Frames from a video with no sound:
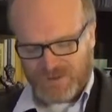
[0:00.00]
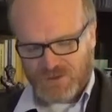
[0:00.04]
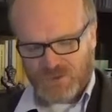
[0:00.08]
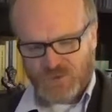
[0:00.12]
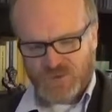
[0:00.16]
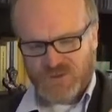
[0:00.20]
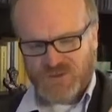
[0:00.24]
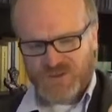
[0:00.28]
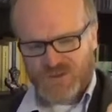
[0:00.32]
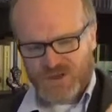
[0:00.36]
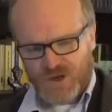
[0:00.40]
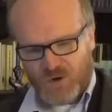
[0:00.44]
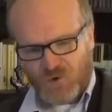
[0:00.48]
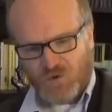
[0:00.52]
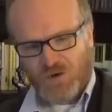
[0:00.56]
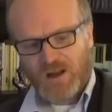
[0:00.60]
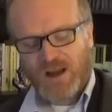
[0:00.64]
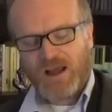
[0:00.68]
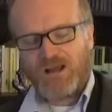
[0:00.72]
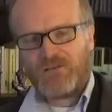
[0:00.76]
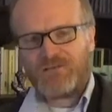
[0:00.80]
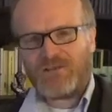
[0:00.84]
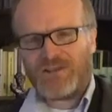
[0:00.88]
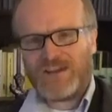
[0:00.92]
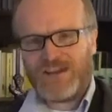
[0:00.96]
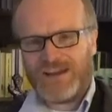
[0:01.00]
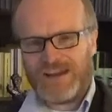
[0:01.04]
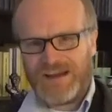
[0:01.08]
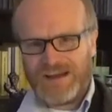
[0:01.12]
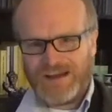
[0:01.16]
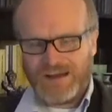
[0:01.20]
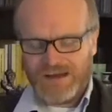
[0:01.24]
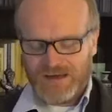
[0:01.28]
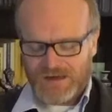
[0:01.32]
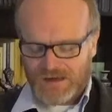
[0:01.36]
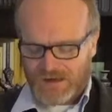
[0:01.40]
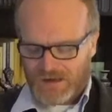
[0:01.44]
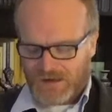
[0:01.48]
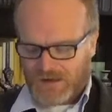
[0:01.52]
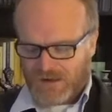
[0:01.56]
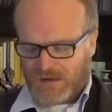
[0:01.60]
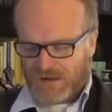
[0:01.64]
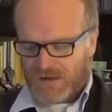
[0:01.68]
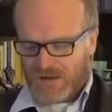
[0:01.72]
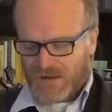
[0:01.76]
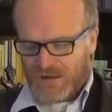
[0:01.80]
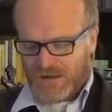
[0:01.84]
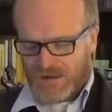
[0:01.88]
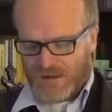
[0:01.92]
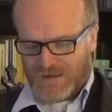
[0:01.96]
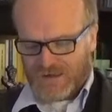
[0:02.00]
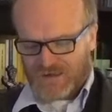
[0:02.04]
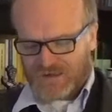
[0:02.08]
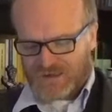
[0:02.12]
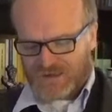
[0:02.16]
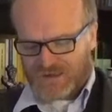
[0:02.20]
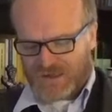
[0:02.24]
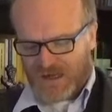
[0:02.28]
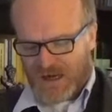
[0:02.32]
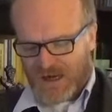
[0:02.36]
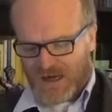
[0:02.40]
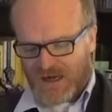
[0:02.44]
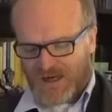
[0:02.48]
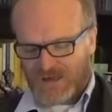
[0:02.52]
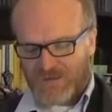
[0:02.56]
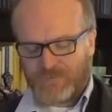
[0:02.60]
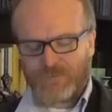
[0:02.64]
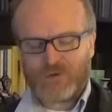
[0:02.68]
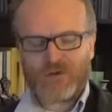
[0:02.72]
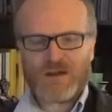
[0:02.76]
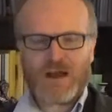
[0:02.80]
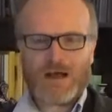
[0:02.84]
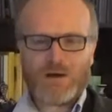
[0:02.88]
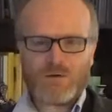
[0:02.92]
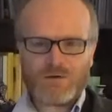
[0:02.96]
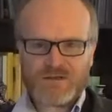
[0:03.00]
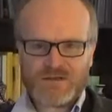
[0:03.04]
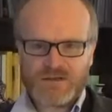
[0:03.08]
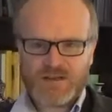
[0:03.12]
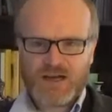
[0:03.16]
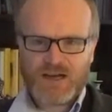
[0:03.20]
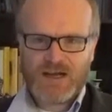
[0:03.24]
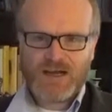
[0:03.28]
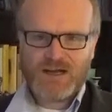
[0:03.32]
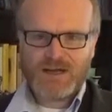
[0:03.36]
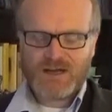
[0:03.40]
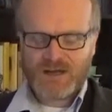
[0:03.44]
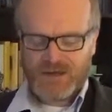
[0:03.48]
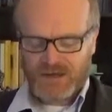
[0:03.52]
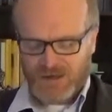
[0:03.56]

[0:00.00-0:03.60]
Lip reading: which don't have the ink inside but outside,